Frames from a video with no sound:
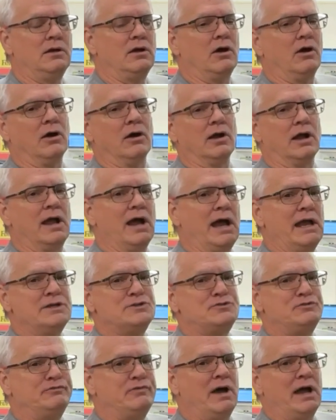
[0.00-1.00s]
our
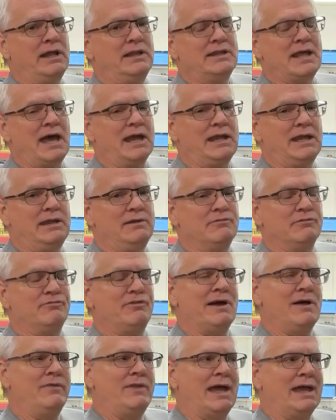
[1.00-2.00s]
guys found
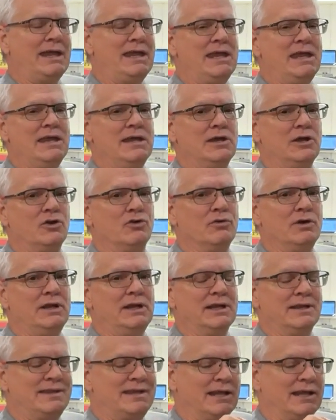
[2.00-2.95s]
that key ingredient,